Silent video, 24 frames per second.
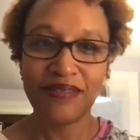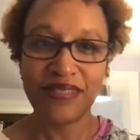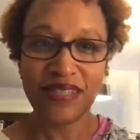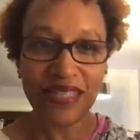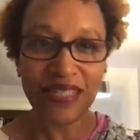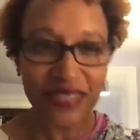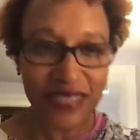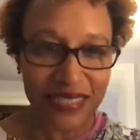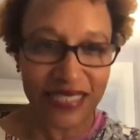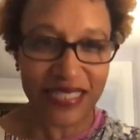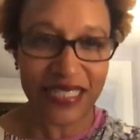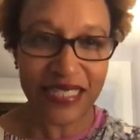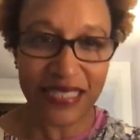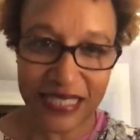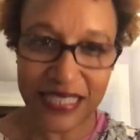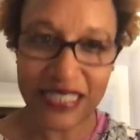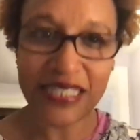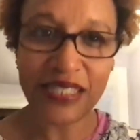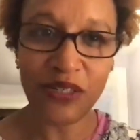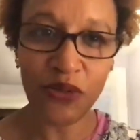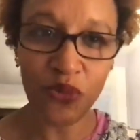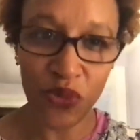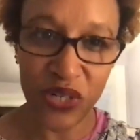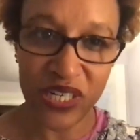
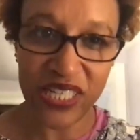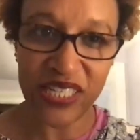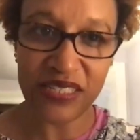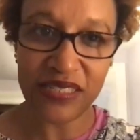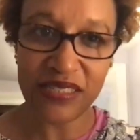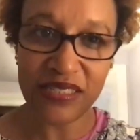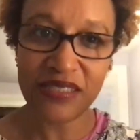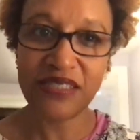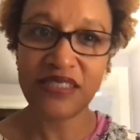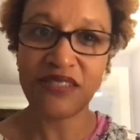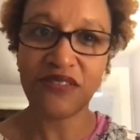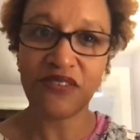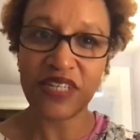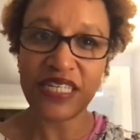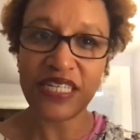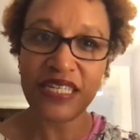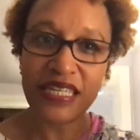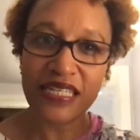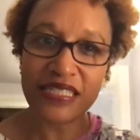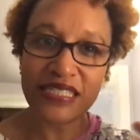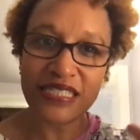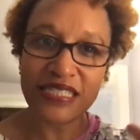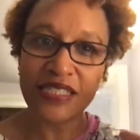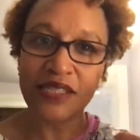essentially wins, right?
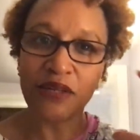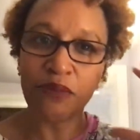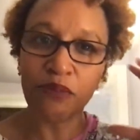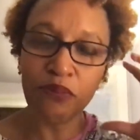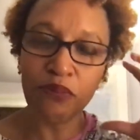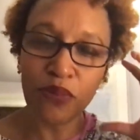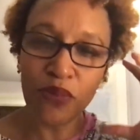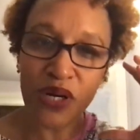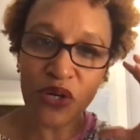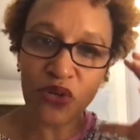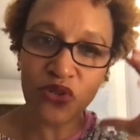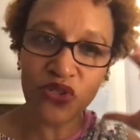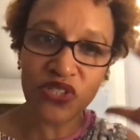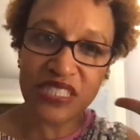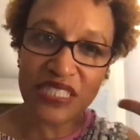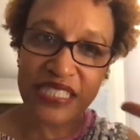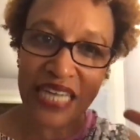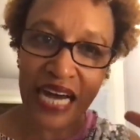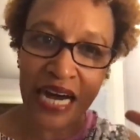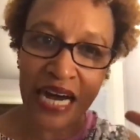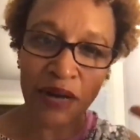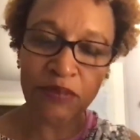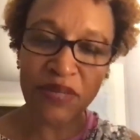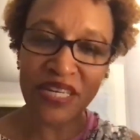It's the most
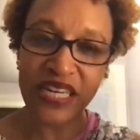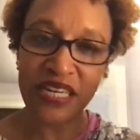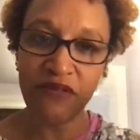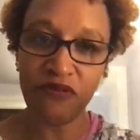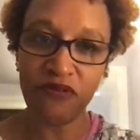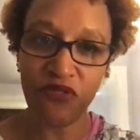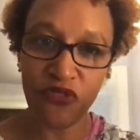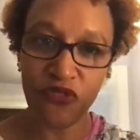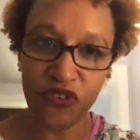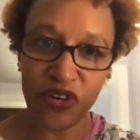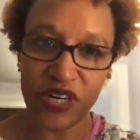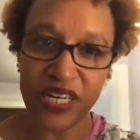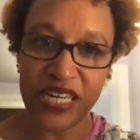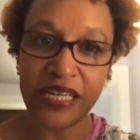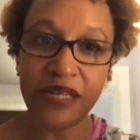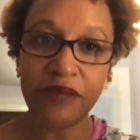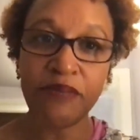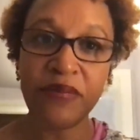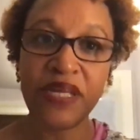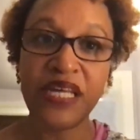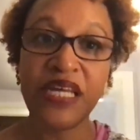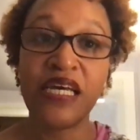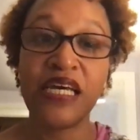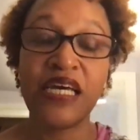dominant
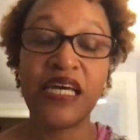frame.